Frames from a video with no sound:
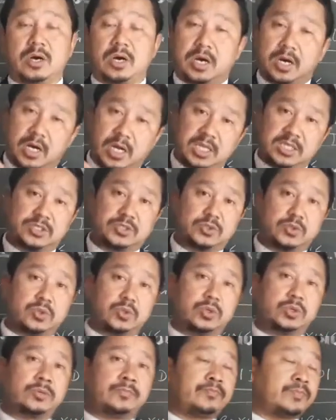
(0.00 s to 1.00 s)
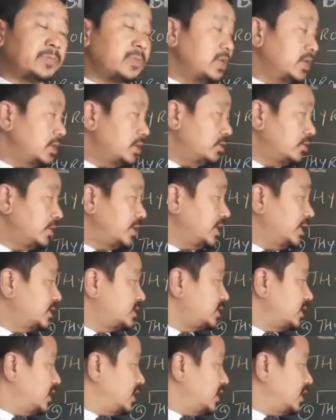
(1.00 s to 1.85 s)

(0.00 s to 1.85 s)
Also is